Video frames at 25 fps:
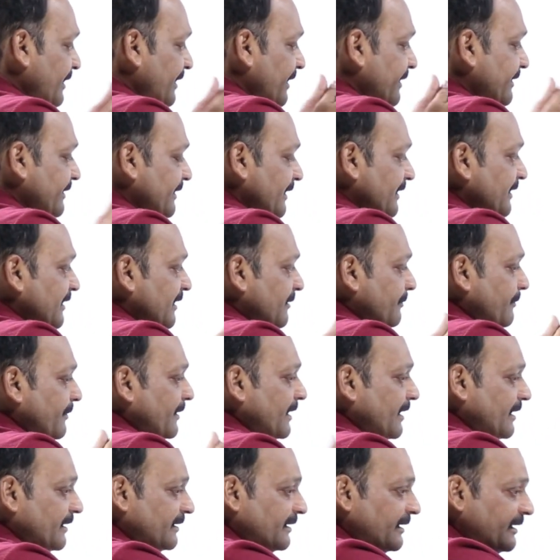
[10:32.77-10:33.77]
rectilinear
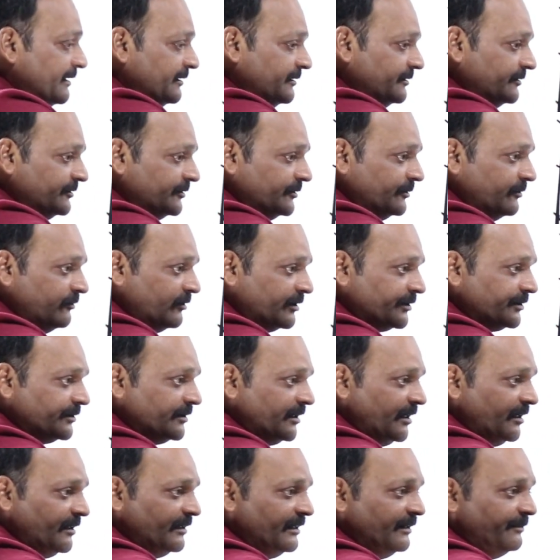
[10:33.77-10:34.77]
path, and what you
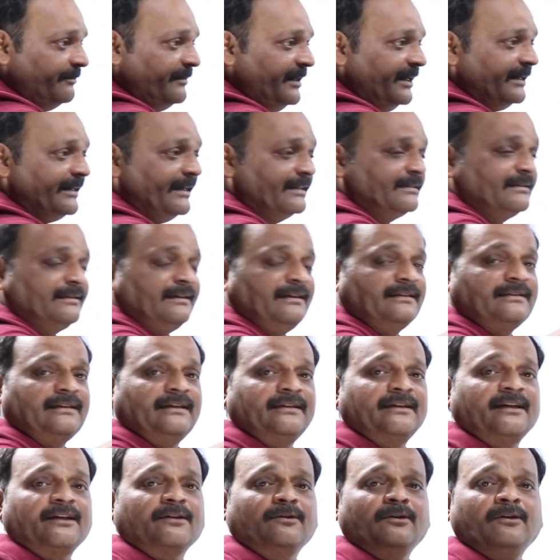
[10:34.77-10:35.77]
call, they make X-rays
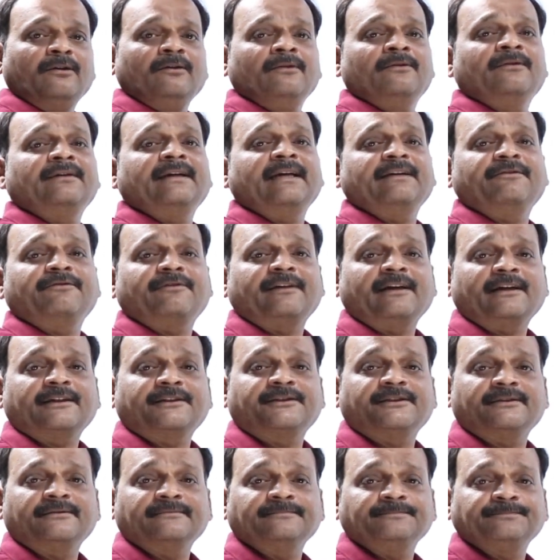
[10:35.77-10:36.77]
undergo
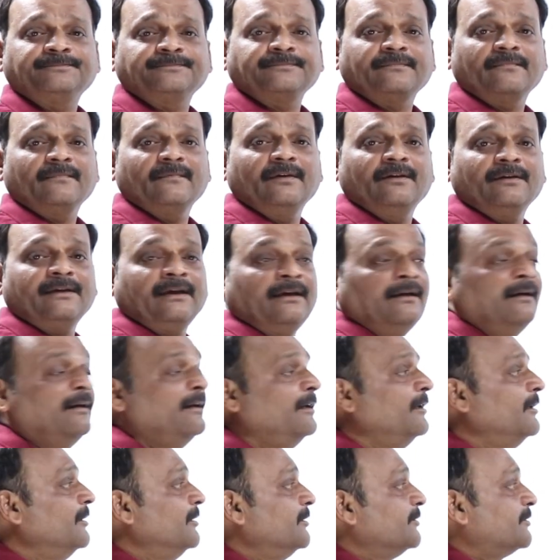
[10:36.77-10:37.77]
diffraction. Okay,
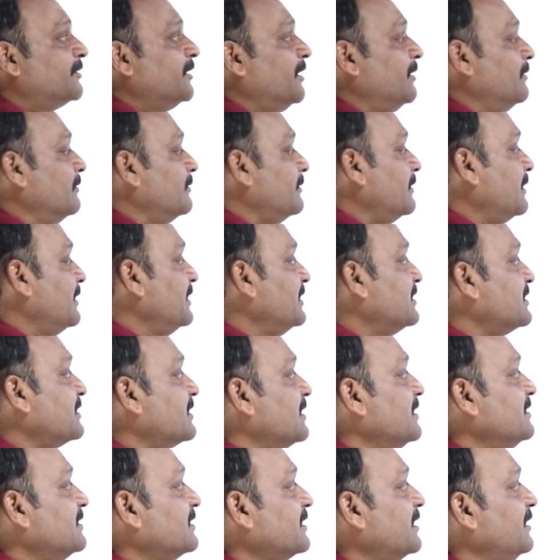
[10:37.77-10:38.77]
so
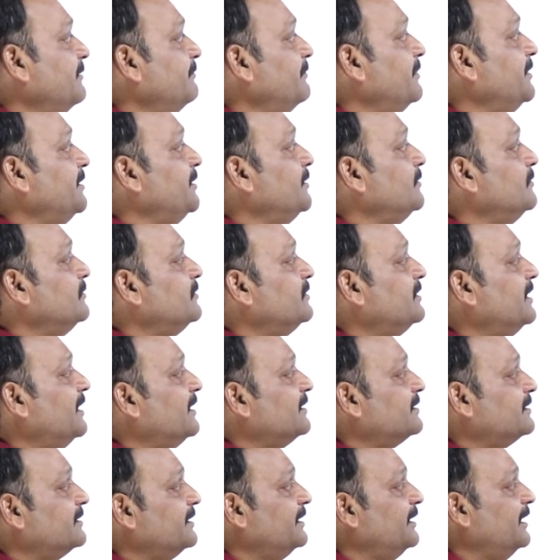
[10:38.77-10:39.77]
crystals can be used
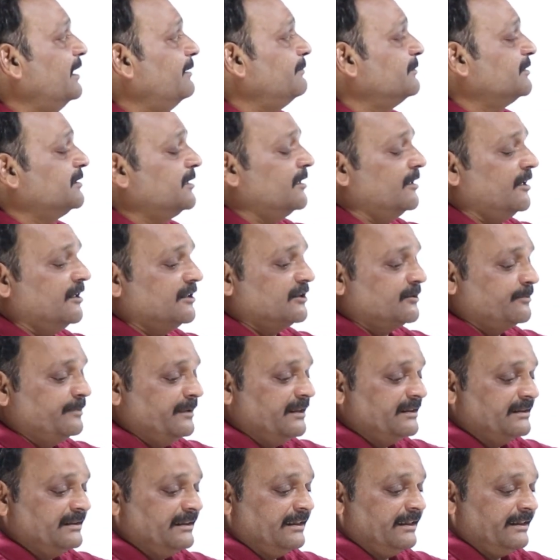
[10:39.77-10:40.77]
as three-dimensional or
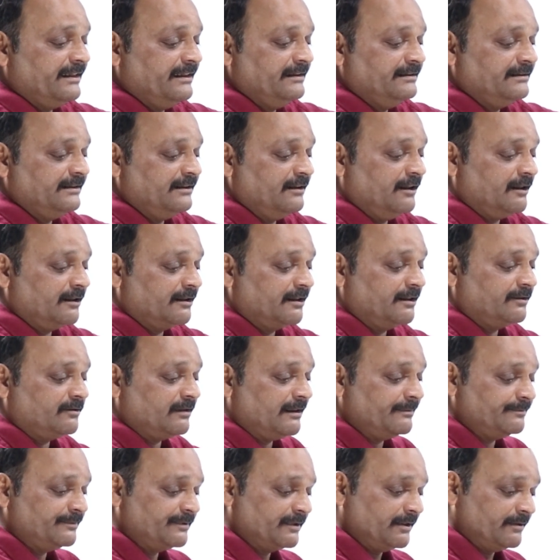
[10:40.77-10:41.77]
space gratings in order
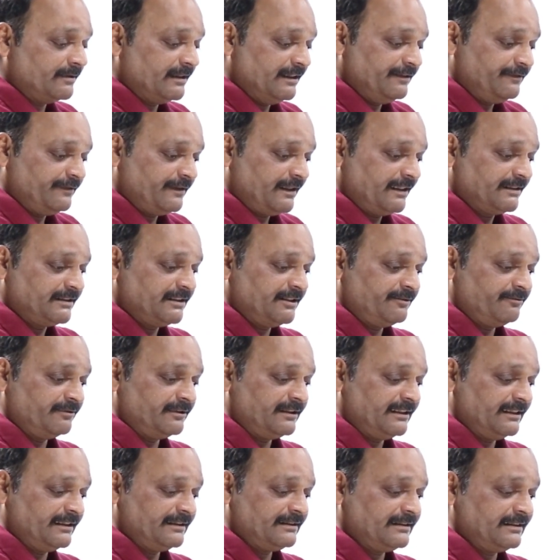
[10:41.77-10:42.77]
to observe diffraction
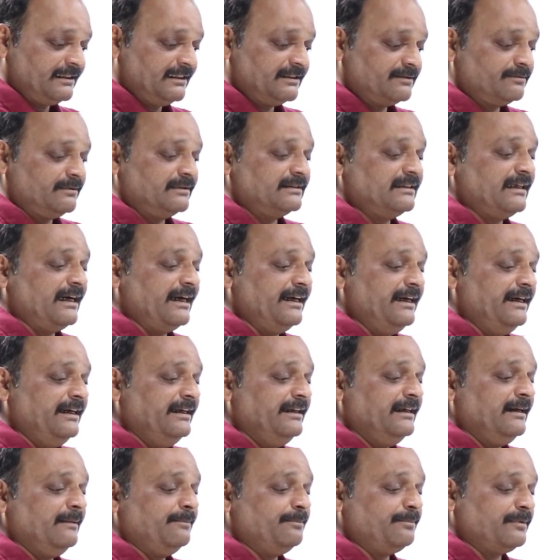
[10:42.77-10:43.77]
with X-rays was the
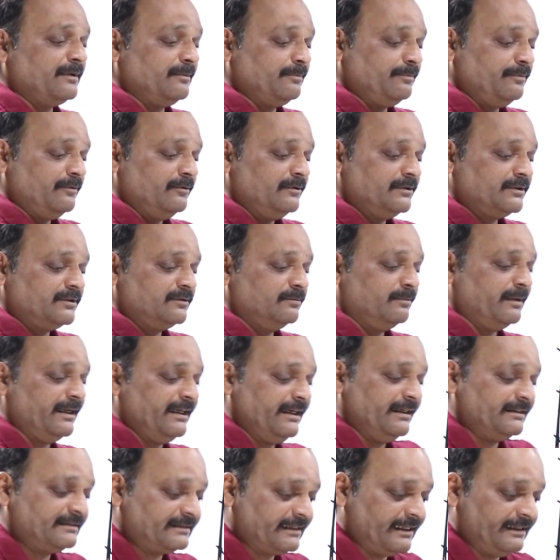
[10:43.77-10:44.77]
idea proposed by
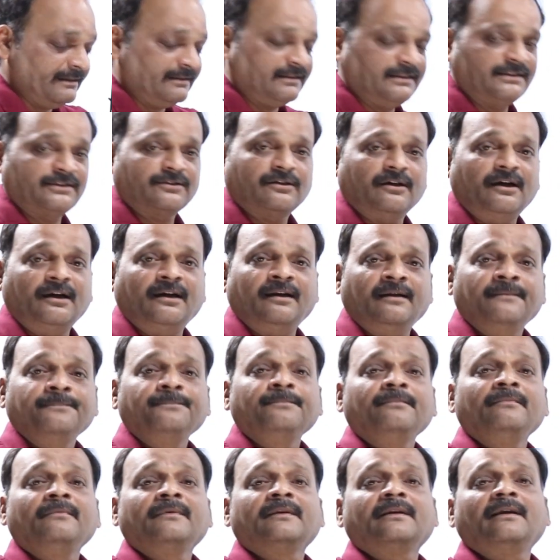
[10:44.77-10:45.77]
a scientist called
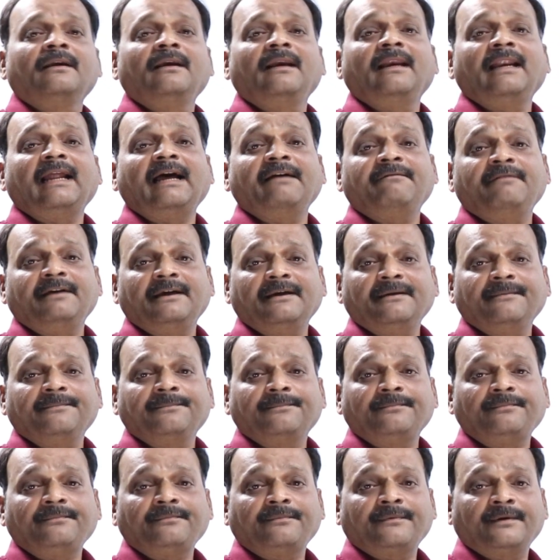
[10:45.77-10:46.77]
Leavitt.
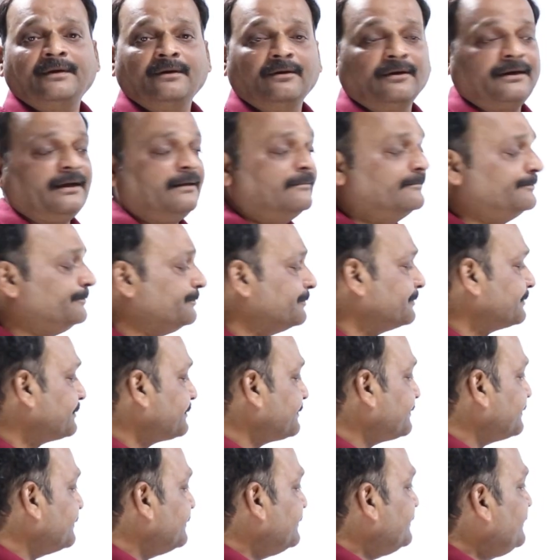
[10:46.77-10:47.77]
Okay,
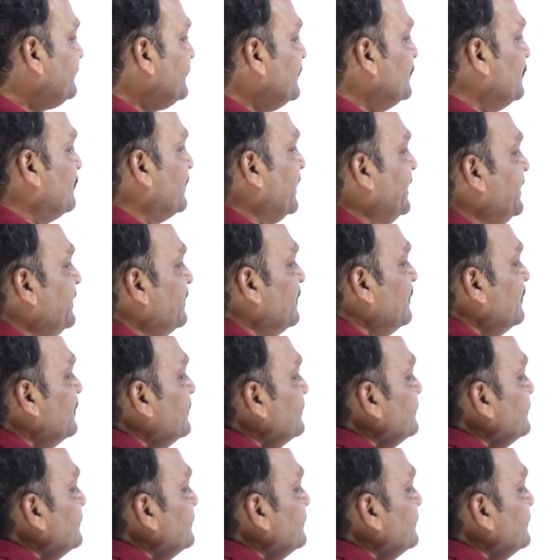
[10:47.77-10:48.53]
right?